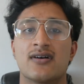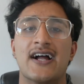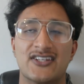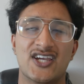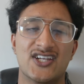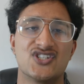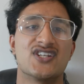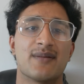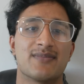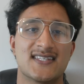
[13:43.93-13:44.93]
I changed it
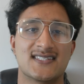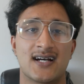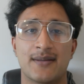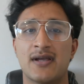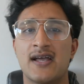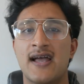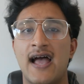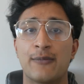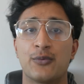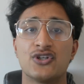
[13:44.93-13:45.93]
up this time.
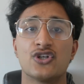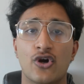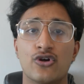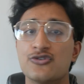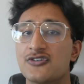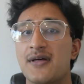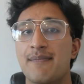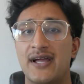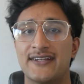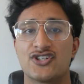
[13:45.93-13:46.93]
And when you go do the
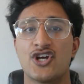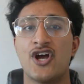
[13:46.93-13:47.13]
bench,